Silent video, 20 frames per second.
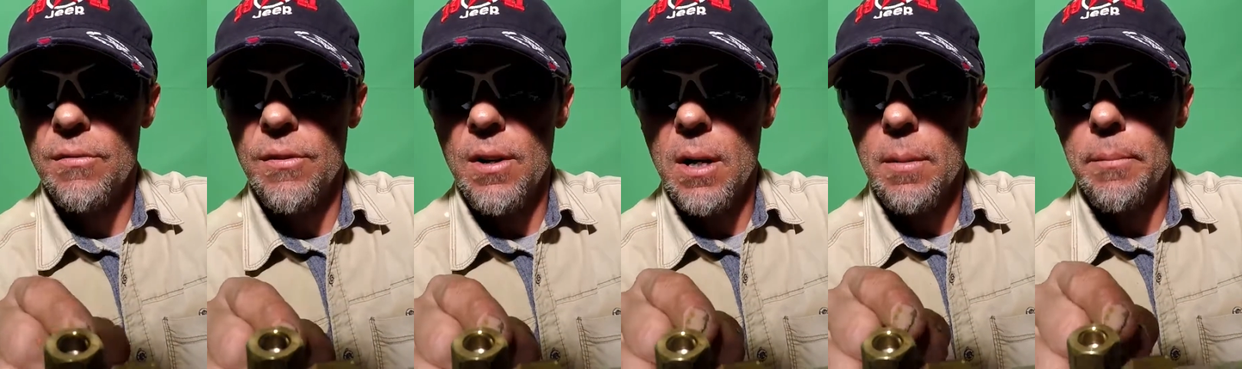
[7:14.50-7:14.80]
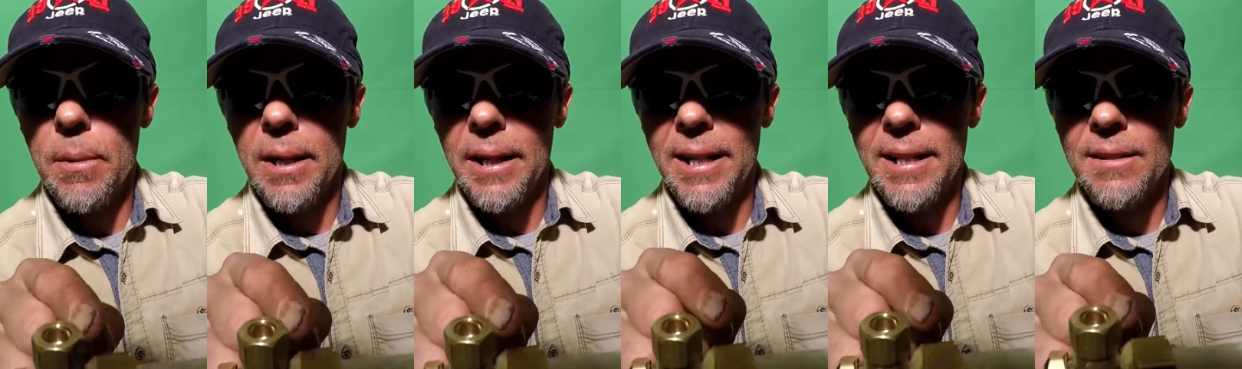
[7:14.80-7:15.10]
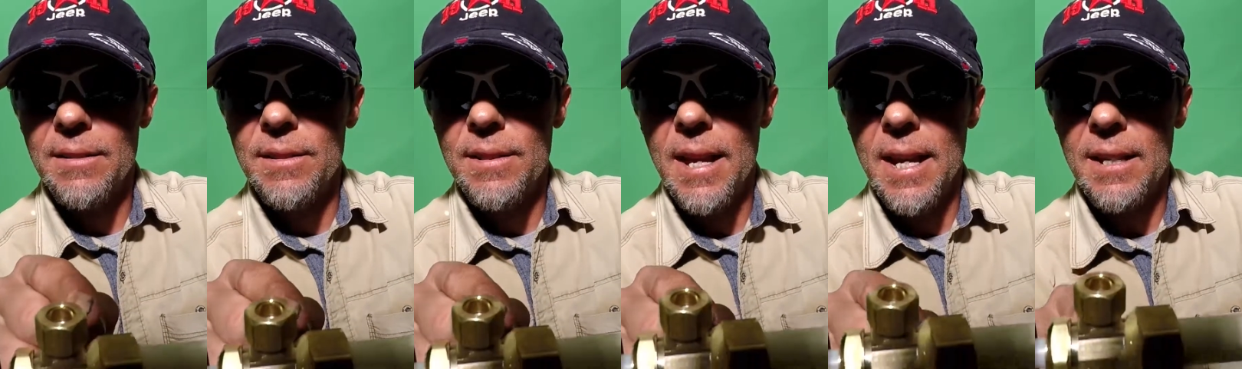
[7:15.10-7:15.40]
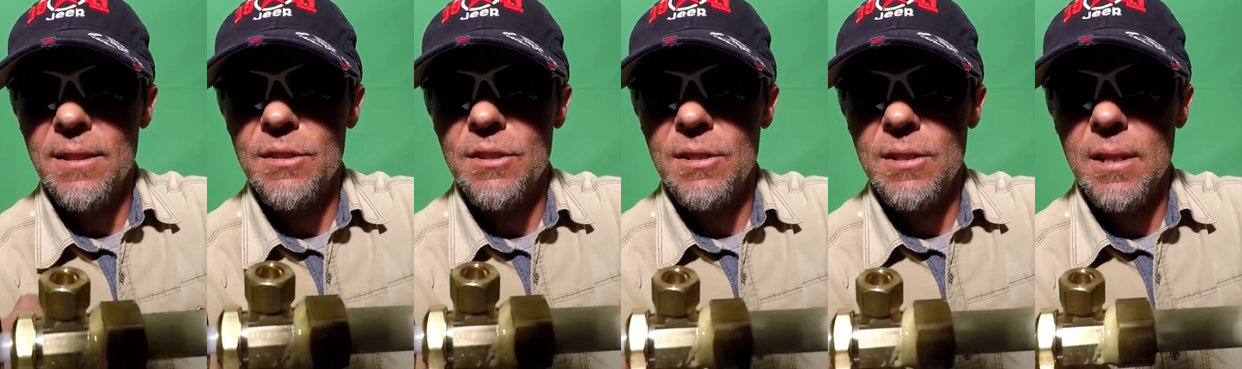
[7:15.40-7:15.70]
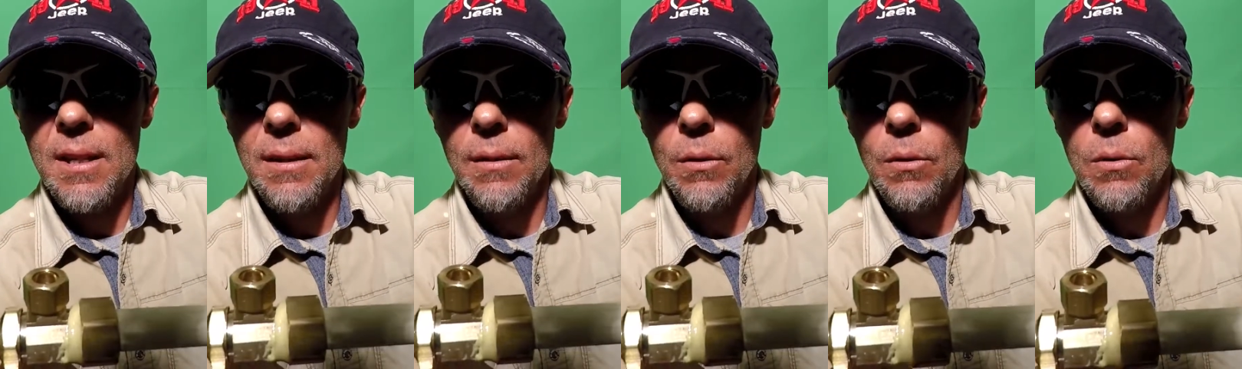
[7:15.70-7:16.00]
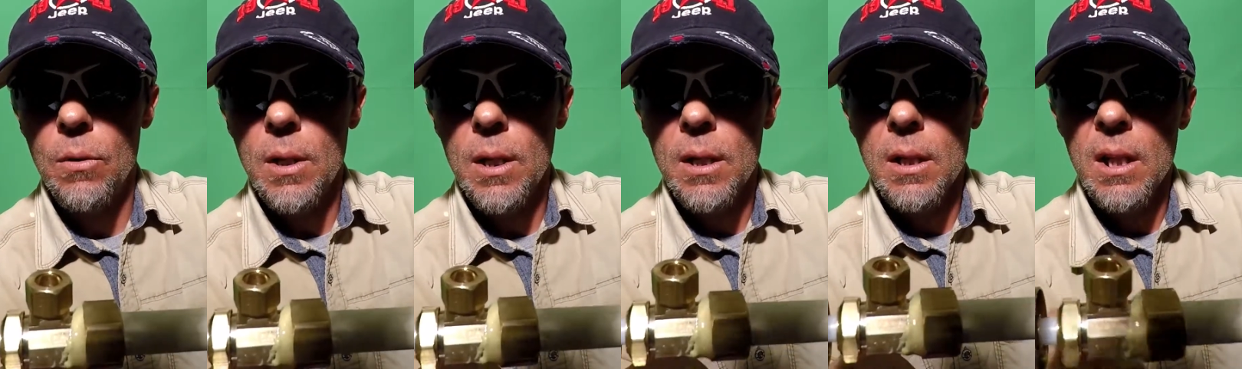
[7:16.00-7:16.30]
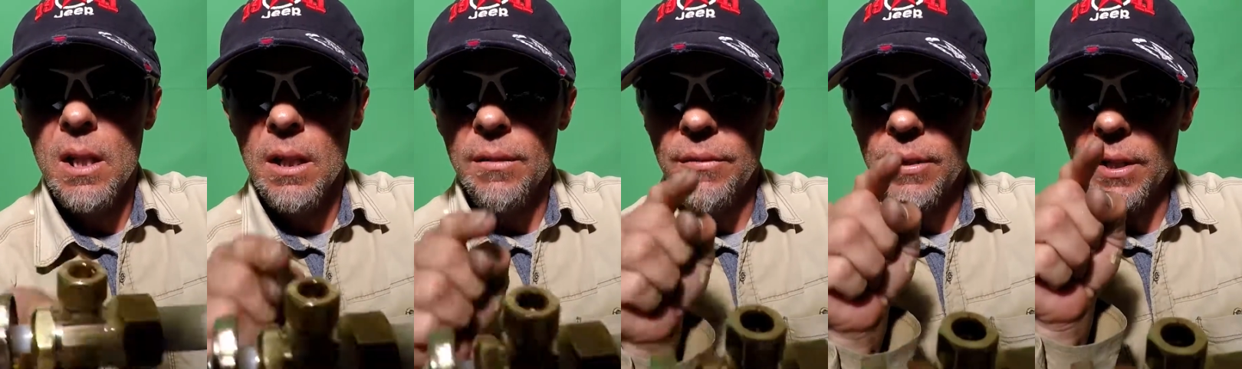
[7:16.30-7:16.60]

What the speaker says: up against that seal. If you